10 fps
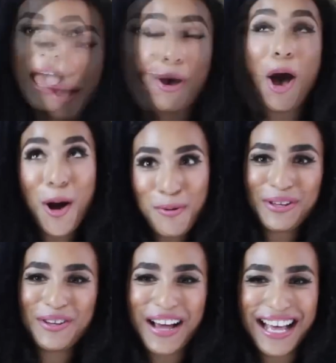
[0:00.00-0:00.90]
I'm
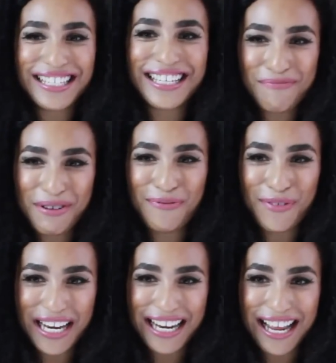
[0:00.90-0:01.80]
hoping you guys are going to be
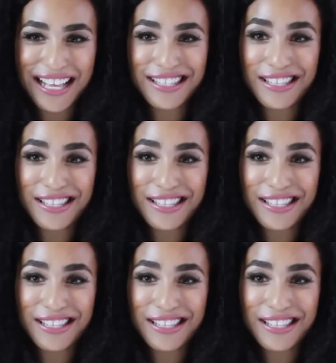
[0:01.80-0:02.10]
feeling it.